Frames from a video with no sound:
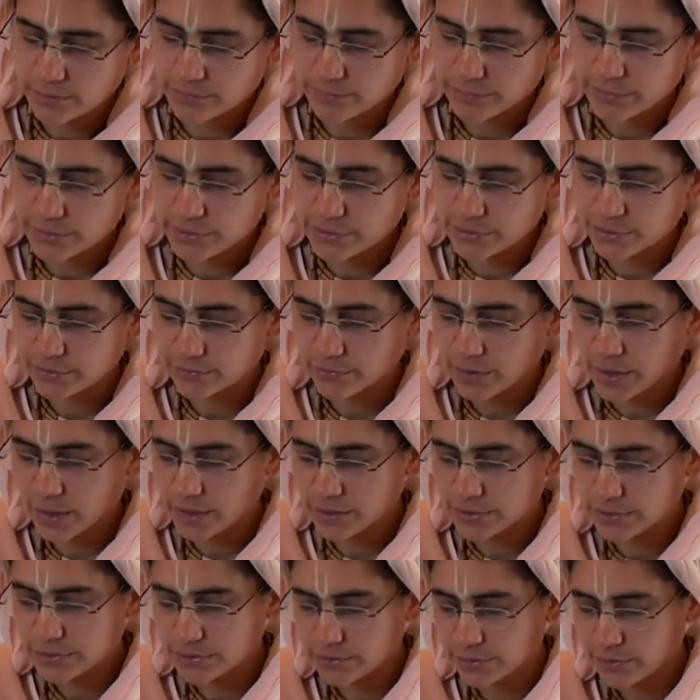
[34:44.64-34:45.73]

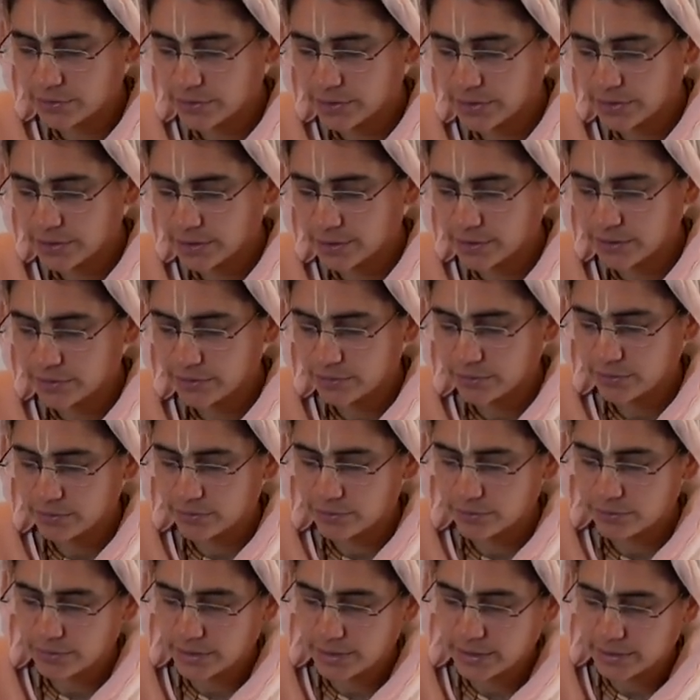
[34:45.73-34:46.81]
Vishwash kariya
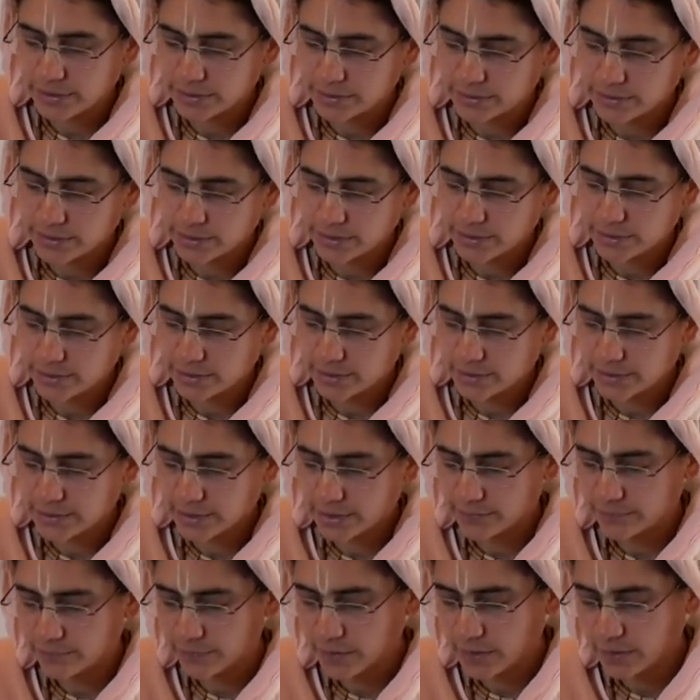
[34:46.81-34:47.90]
koro etin
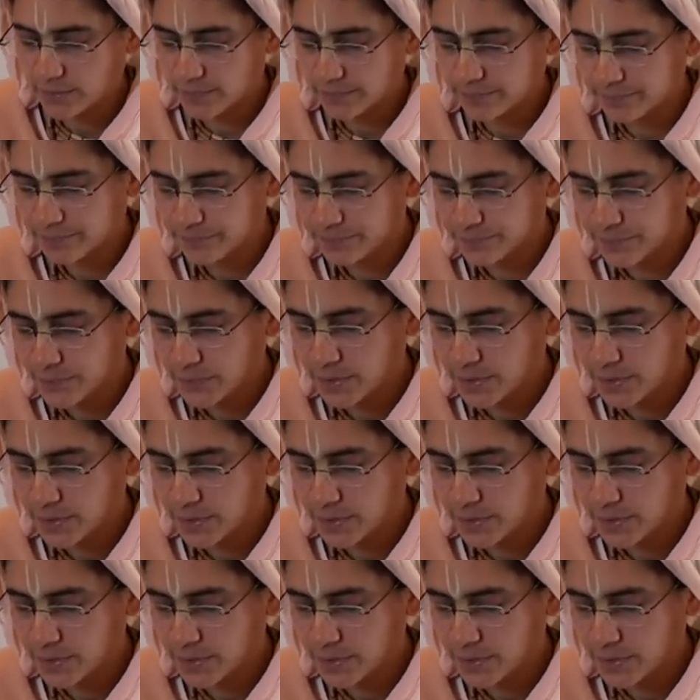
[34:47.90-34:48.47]
sevam.